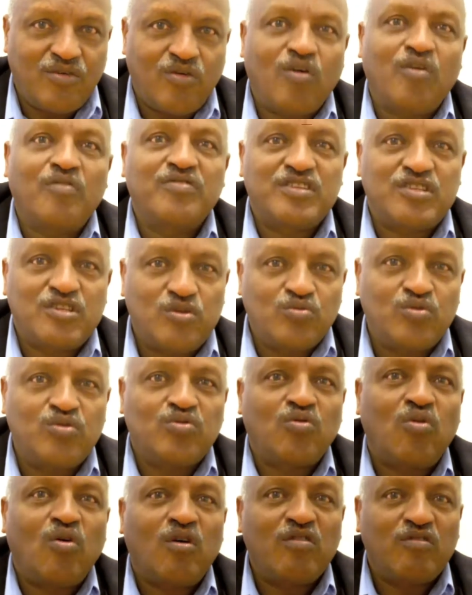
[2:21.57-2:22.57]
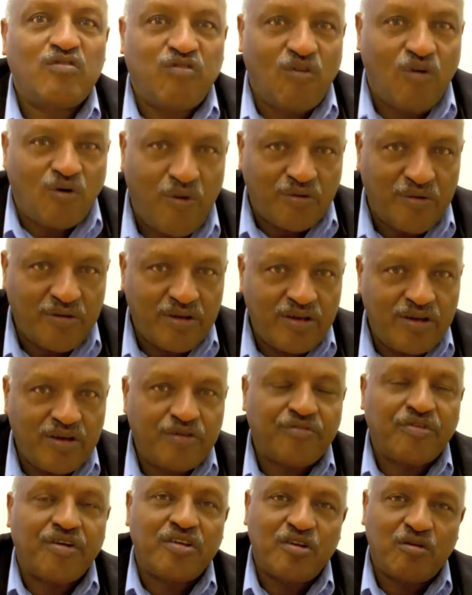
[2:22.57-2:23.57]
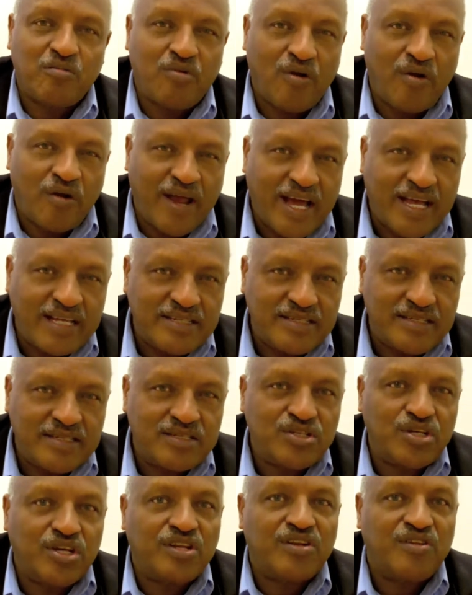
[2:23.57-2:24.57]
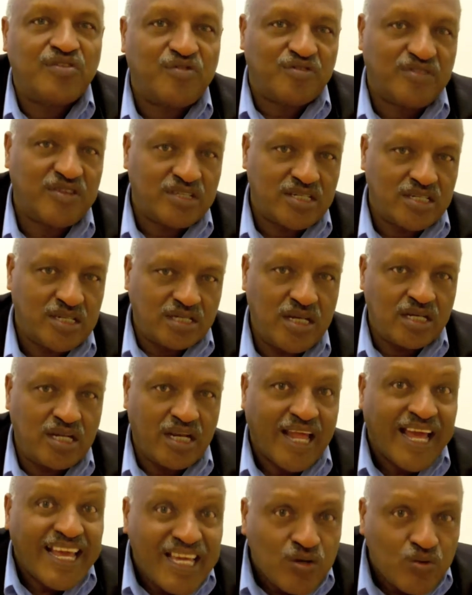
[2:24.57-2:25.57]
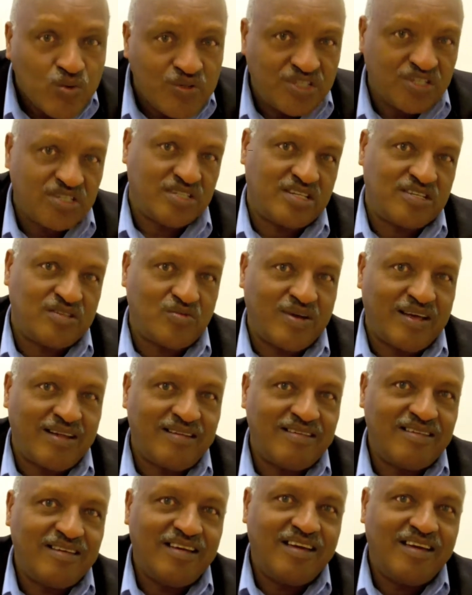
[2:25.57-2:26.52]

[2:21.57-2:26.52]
obviously would call for radio broadcasters in different languages as well.